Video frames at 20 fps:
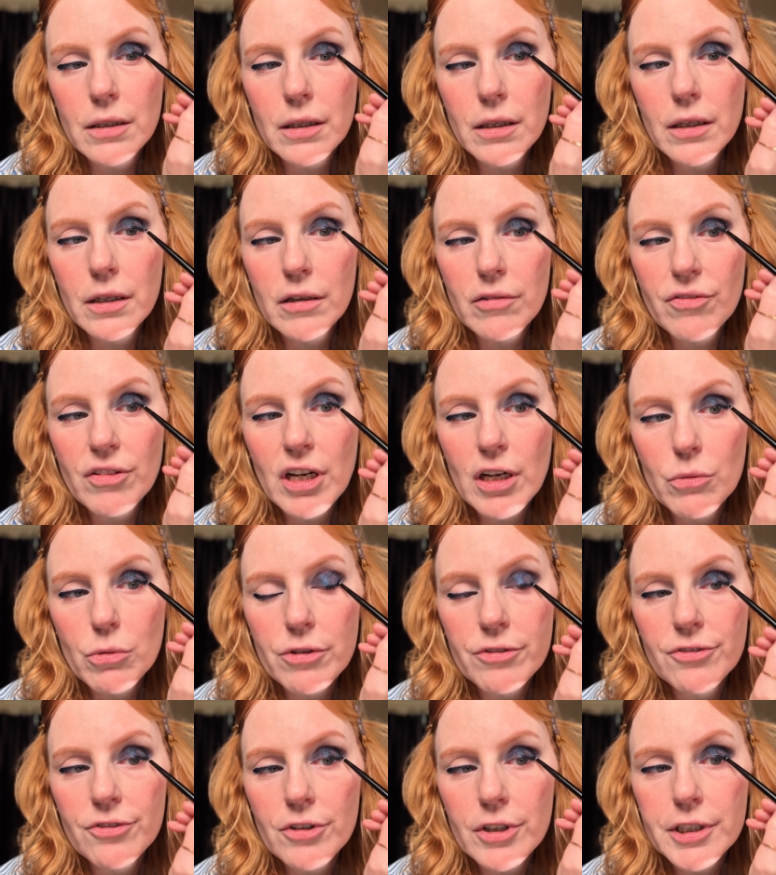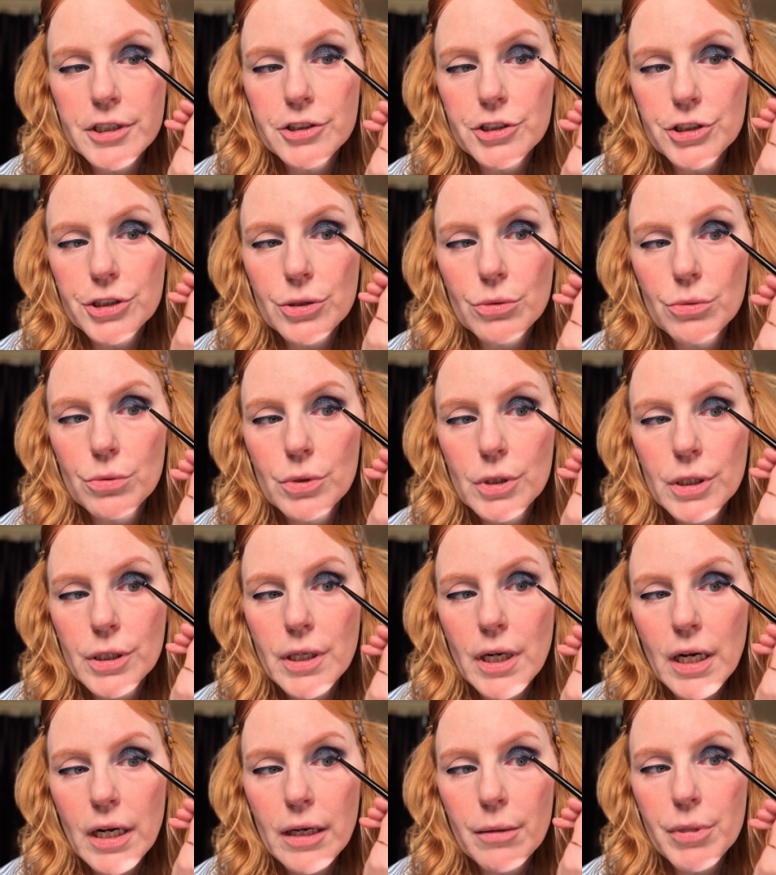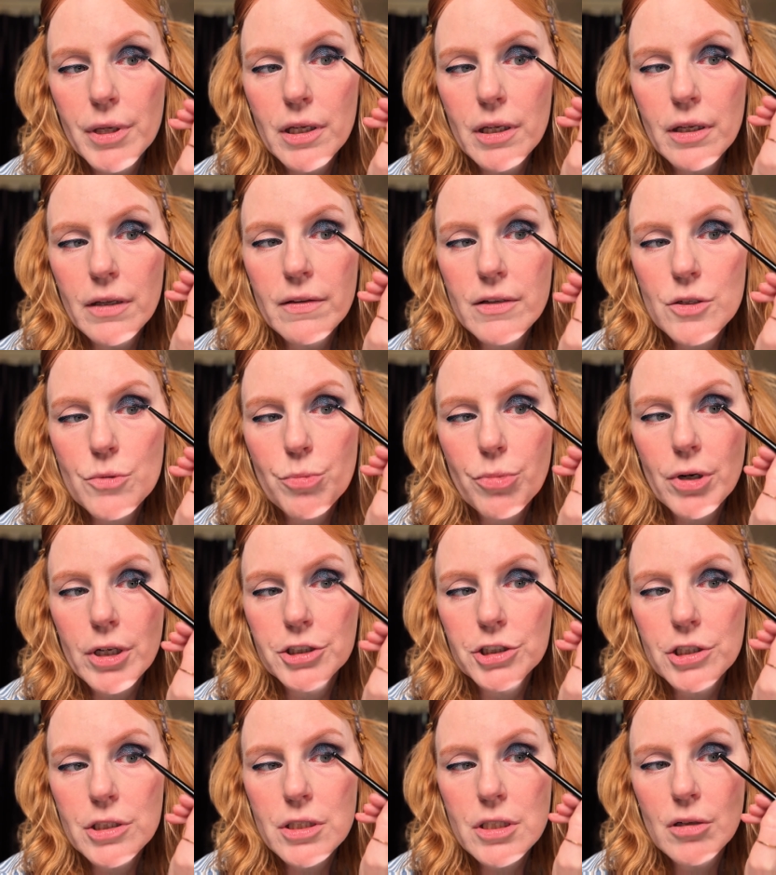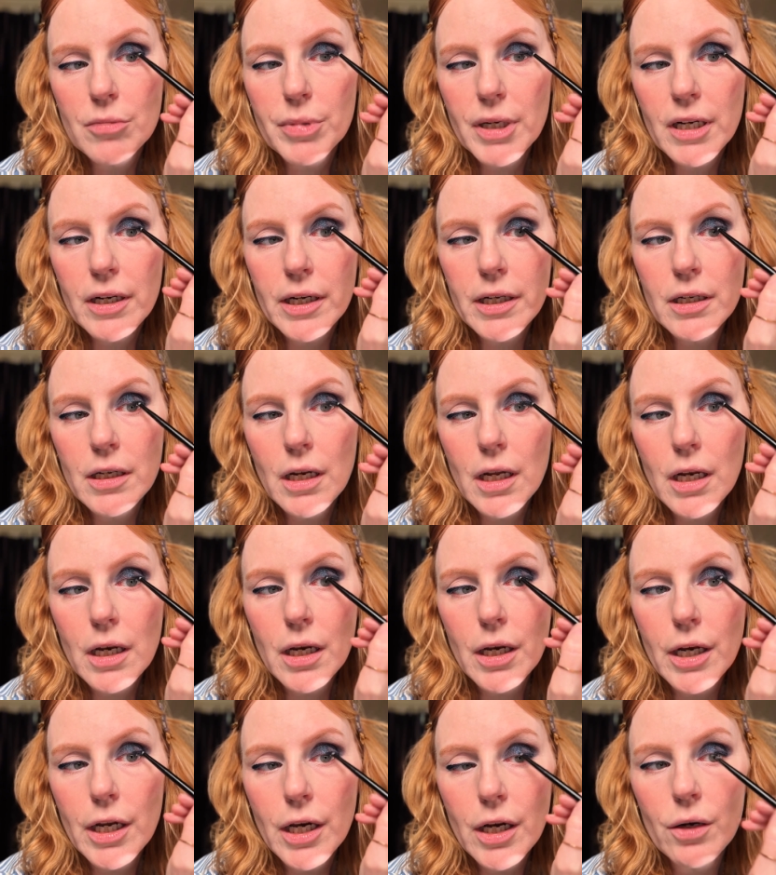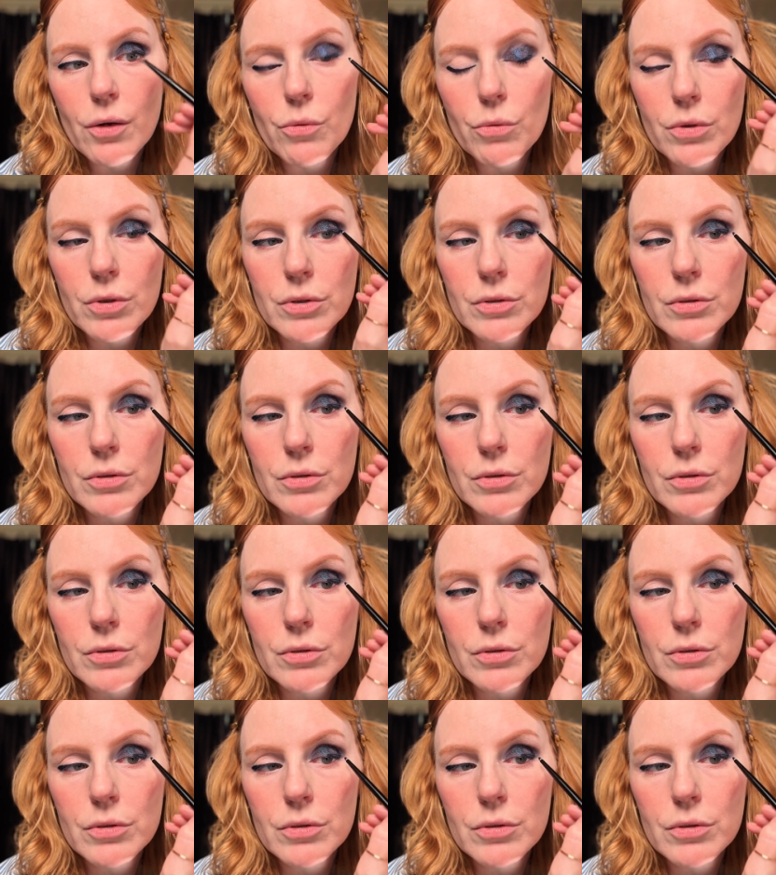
If I were French, would I be this precious about it? No.